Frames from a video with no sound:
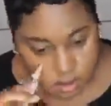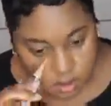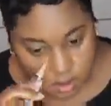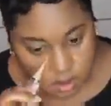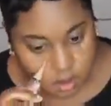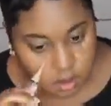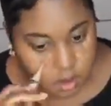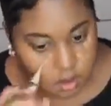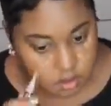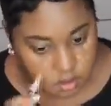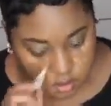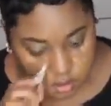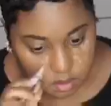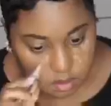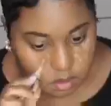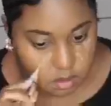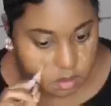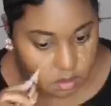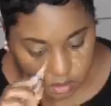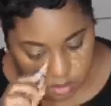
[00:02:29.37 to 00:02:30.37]
I'm going to use the
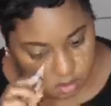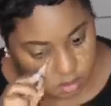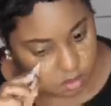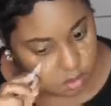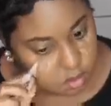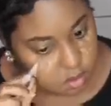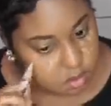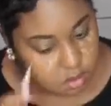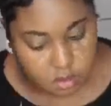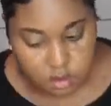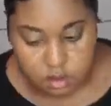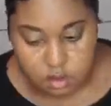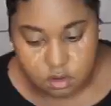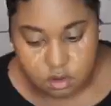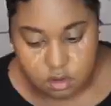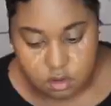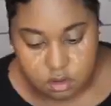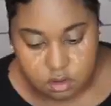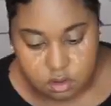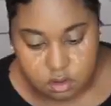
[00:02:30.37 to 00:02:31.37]
LA Girls
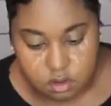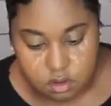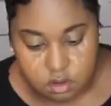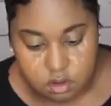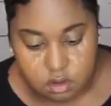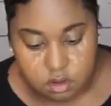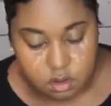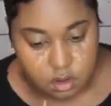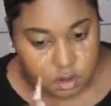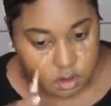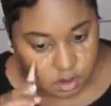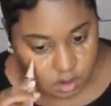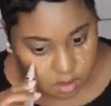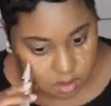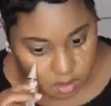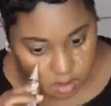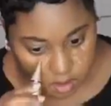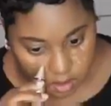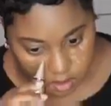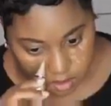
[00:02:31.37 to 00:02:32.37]
concealer, and I'm
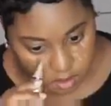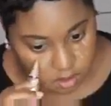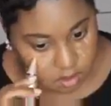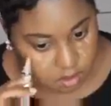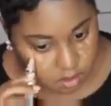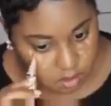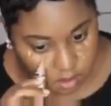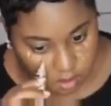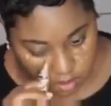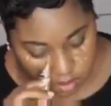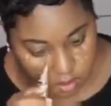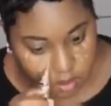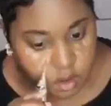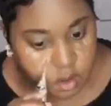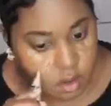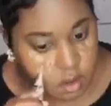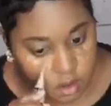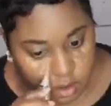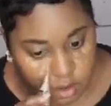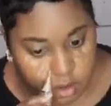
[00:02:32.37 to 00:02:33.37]
going to use that first,
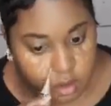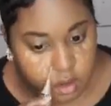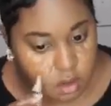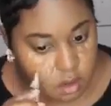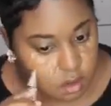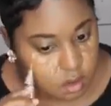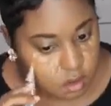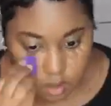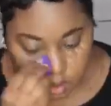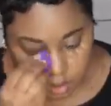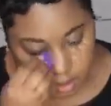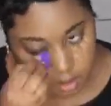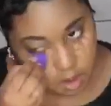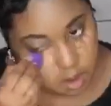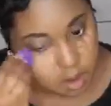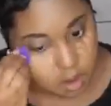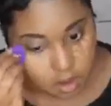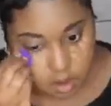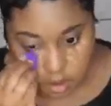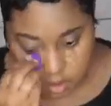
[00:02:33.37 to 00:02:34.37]
but I'm also going to use
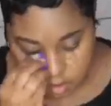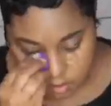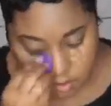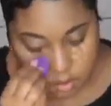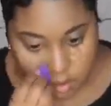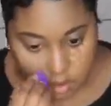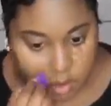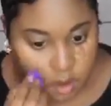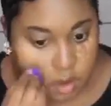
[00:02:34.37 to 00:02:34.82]
another one.